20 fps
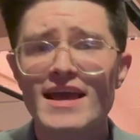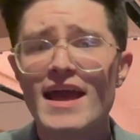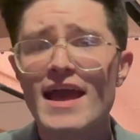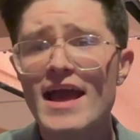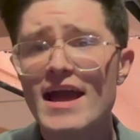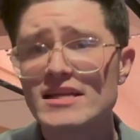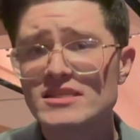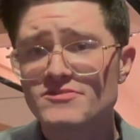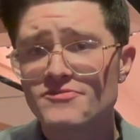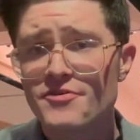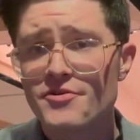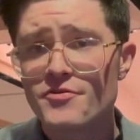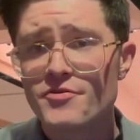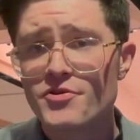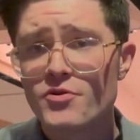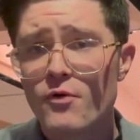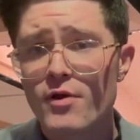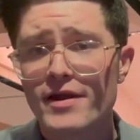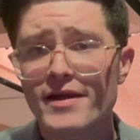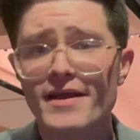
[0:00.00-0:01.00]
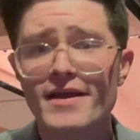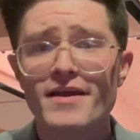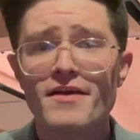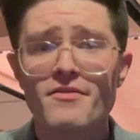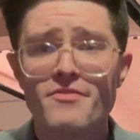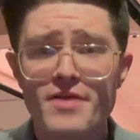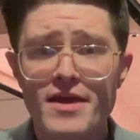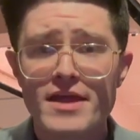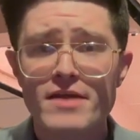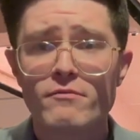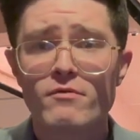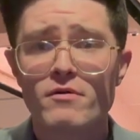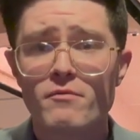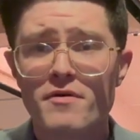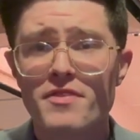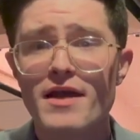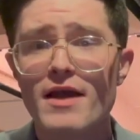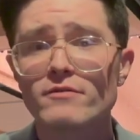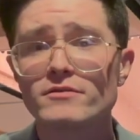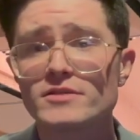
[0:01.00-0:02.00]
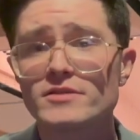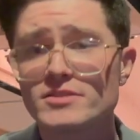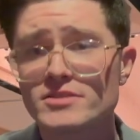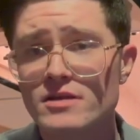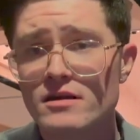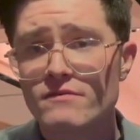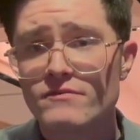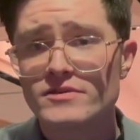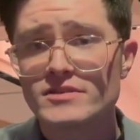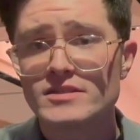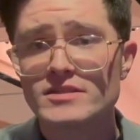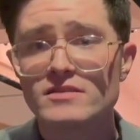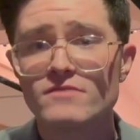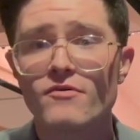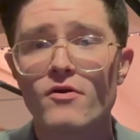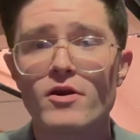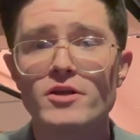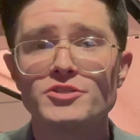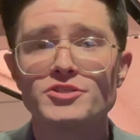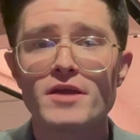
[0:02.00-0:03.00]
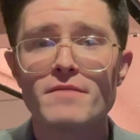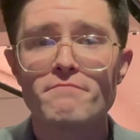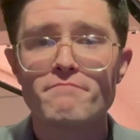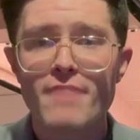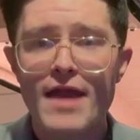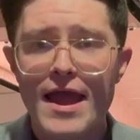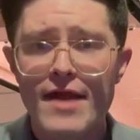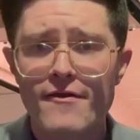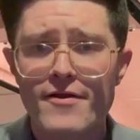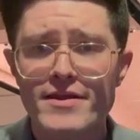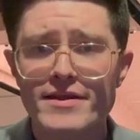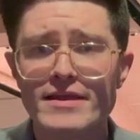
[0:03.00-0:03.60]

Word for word: As for New York, they were without the services of RJ Barrett.